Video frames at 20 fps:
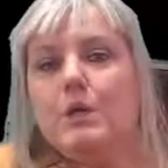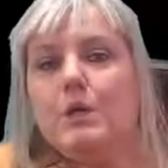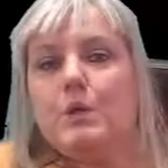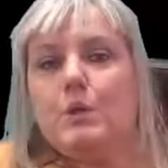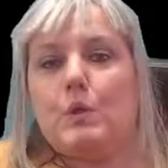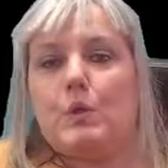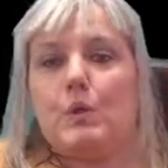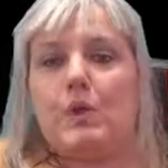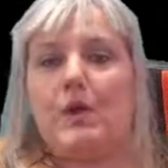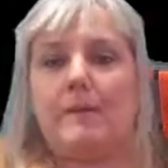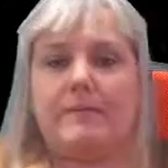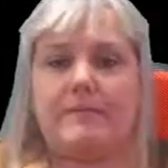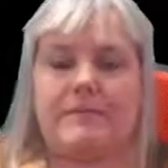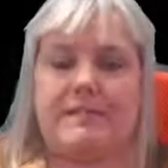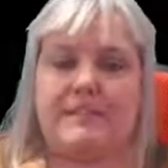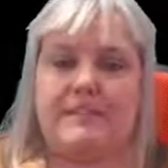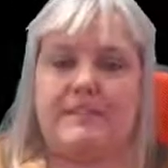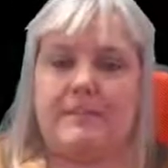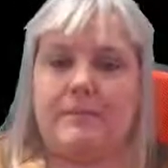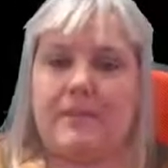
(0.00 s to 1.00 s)

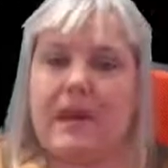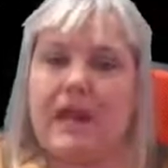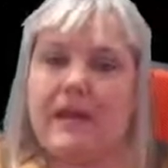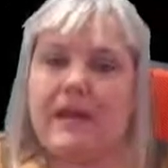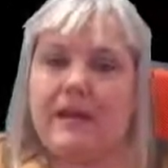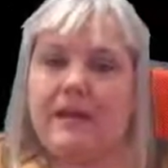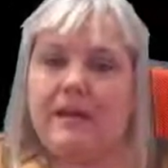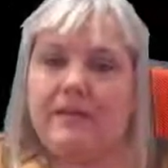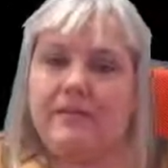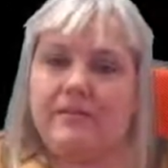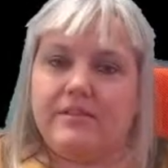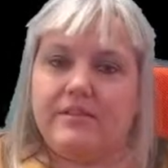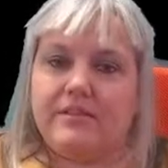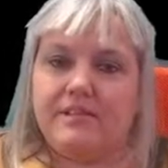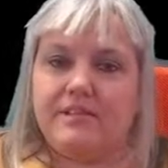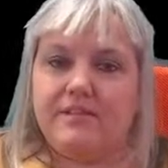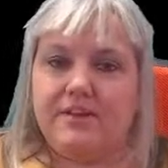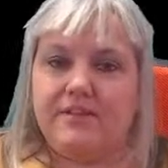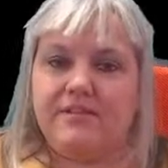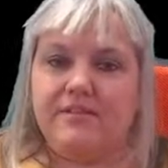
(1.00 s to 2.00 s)
wrapped in a blanket on the
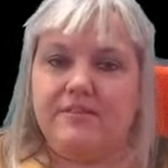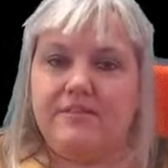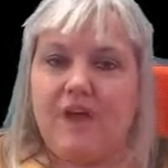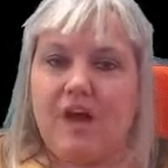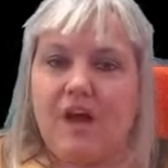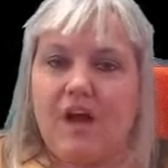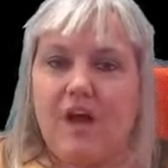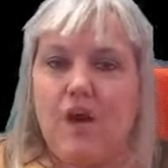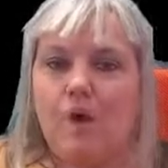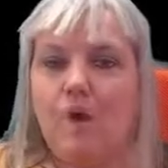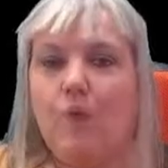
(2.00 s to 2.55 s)
sofa